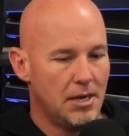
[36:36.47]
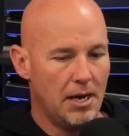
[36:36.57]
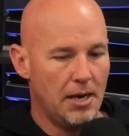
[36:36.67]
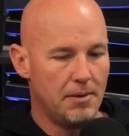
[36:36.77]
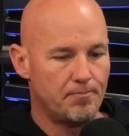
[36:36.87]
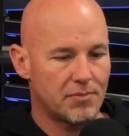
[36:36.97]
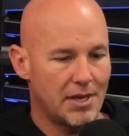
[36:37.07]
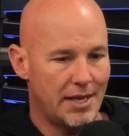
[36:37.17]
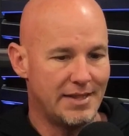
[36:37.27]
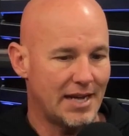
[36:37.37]
Um,
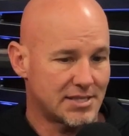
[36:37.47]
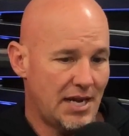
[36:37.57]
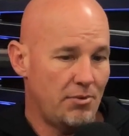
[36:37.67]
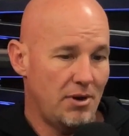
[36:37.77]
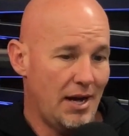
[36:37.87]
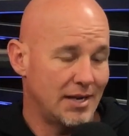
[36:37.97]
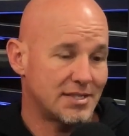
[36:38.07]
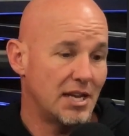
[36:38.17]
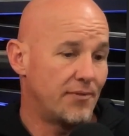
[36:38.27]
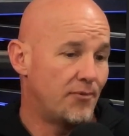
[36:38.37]
and that's how I
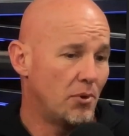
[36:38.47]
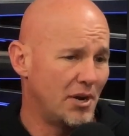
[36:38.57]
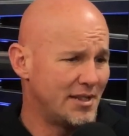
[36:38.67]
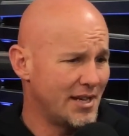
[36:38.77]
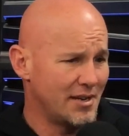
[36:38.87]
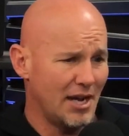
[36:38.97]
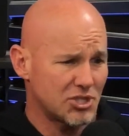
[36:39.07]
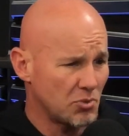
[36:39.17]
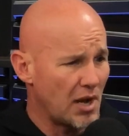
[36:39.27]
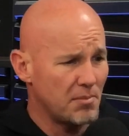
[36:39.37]
stay full. And then I
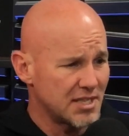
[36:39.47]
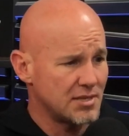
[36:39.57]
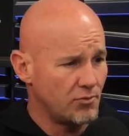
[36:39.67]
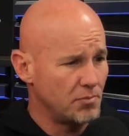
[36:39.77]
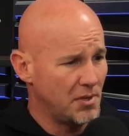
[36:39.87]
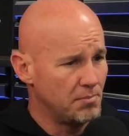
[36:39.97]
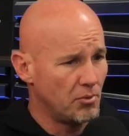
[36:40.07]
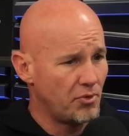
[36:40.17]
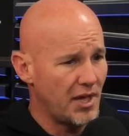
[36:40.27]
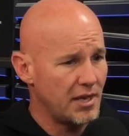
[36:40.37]
surround myself with
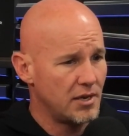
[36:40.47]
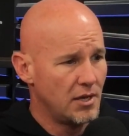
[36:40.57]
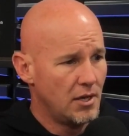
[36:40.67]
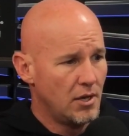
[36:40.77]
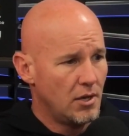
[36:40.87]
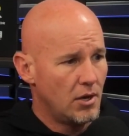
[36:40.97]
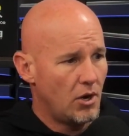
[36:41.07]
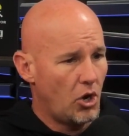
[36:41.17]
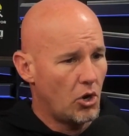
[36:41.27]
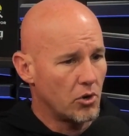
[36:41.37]
people that
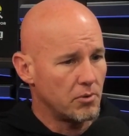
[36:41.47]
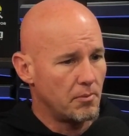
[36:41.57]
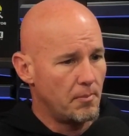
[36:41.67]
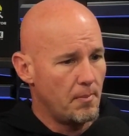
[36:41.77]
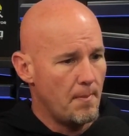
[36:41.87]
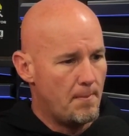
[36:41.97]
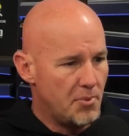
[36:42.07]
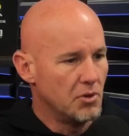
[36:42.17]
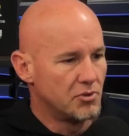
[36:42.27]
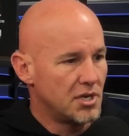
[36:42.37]
are
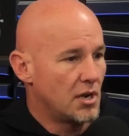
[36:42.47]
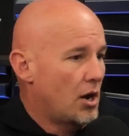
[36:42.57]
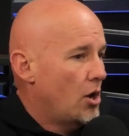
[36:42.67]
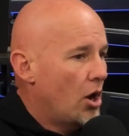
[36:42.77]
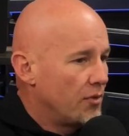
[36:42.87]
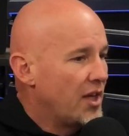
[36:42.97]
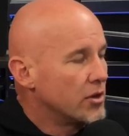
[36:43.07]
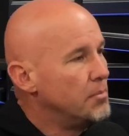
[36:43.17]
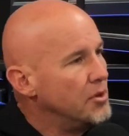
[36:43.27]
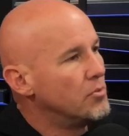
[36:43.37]
building, are there
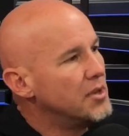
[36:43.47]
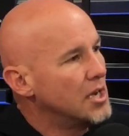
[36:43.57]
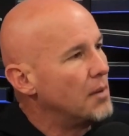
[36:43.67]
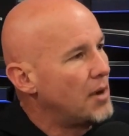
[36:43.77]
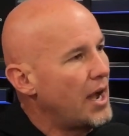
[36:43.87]
to build me up.